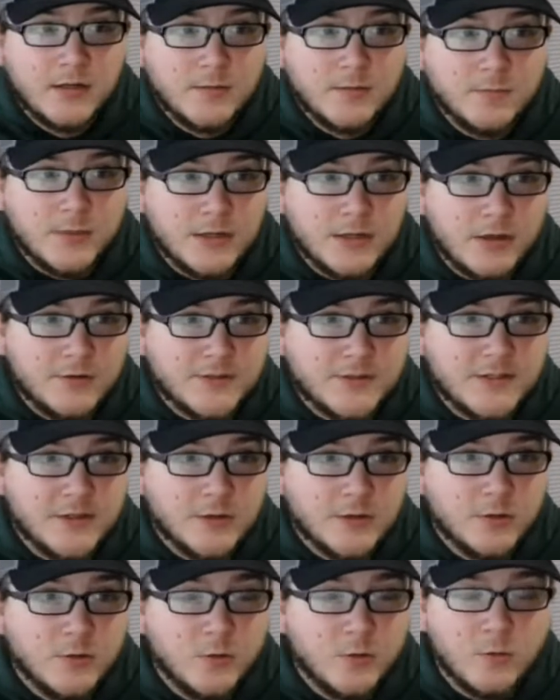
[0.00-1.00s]
but
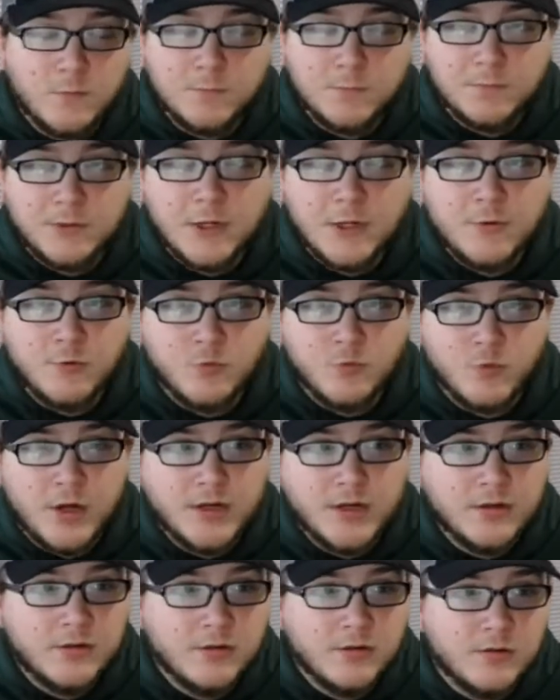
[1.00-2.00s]
also blown
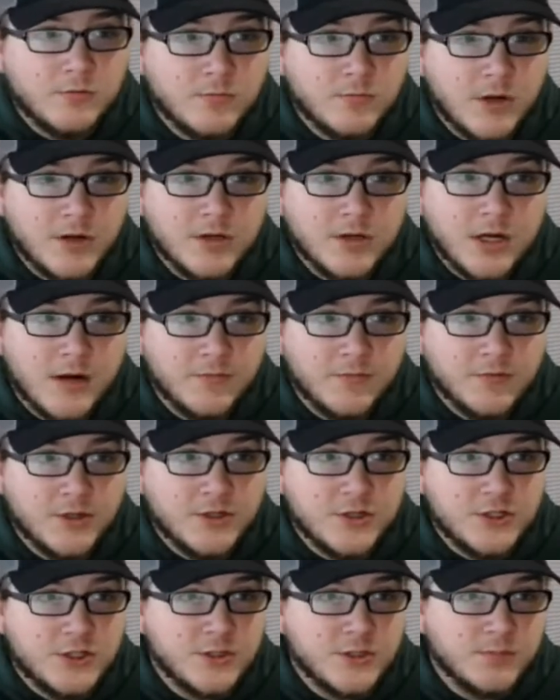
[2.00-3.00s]
run
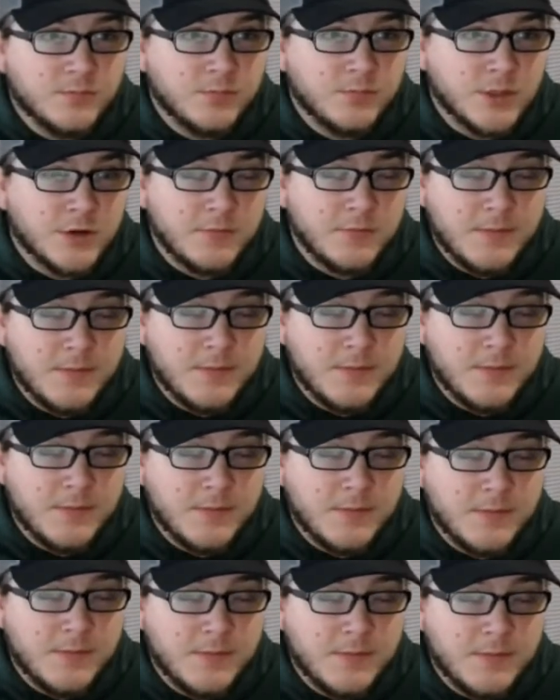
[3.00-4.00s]
coverage, blown
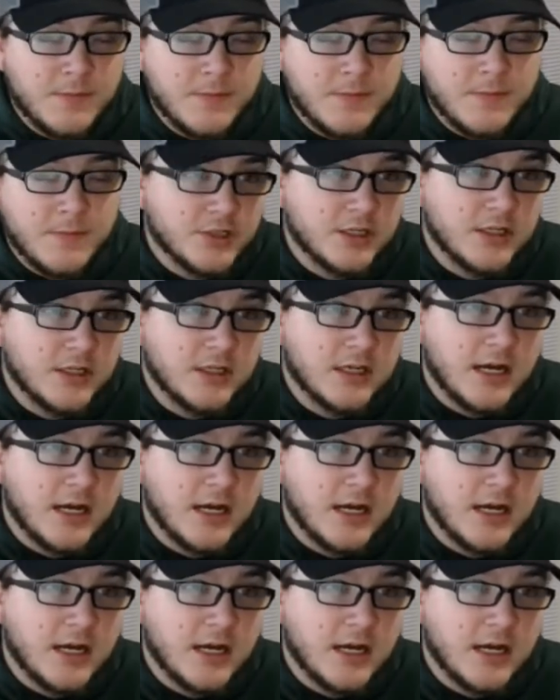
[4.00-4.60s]
pass coverage,